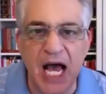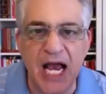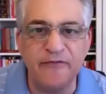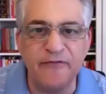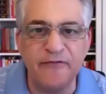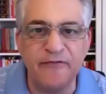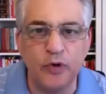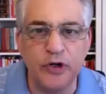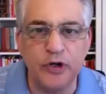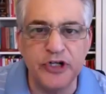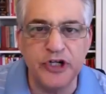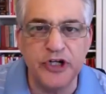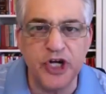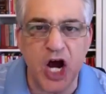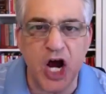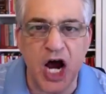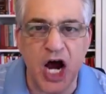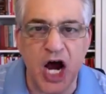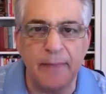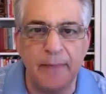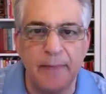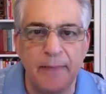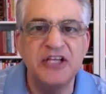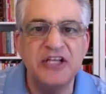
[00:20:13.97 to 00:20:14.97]
for a
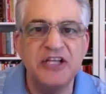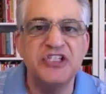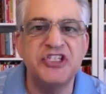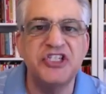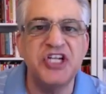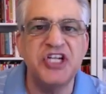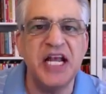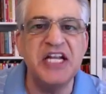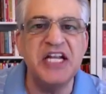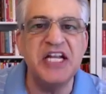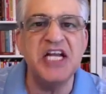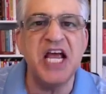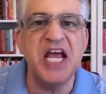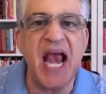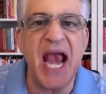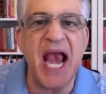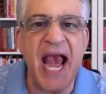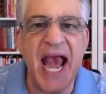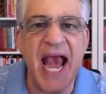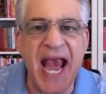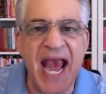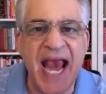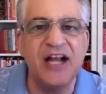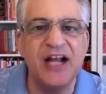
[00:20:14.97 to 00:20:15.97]
job, send a
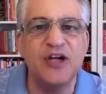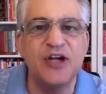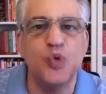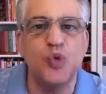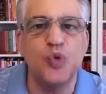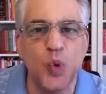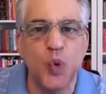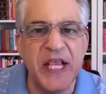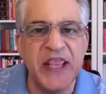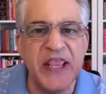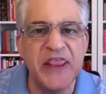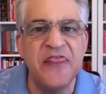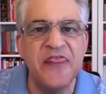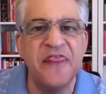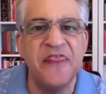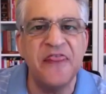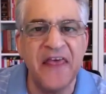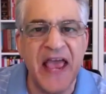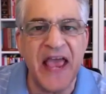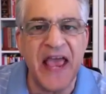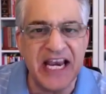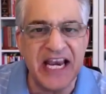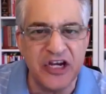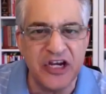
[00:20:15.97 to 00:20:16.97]
handwritten
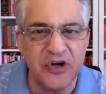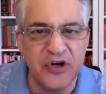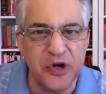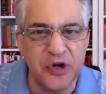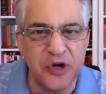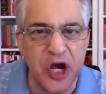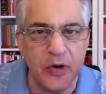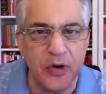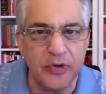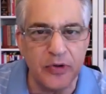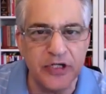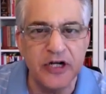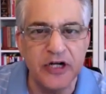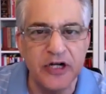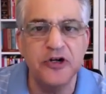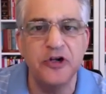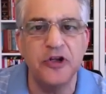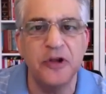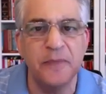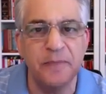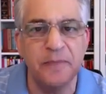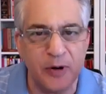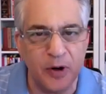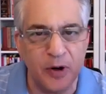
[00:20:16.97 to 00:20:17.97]
thank you note to
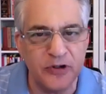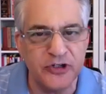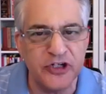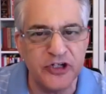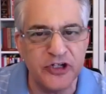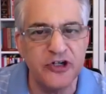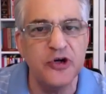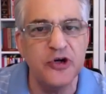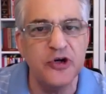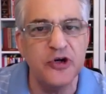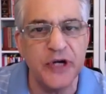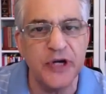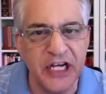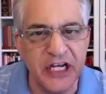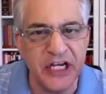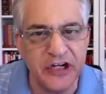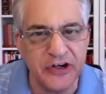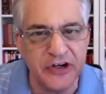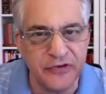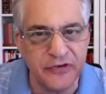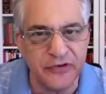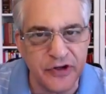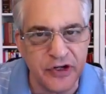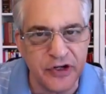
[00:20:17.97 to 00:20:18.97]
the person who
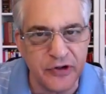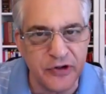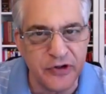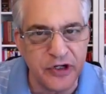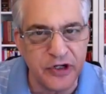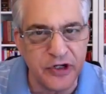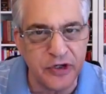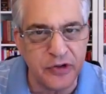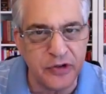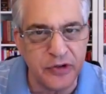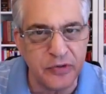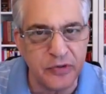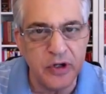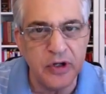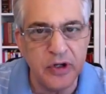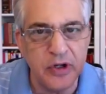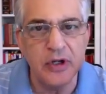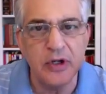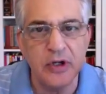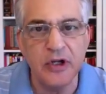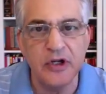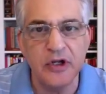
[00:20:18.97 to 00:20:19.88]
interviewed you. Yeah.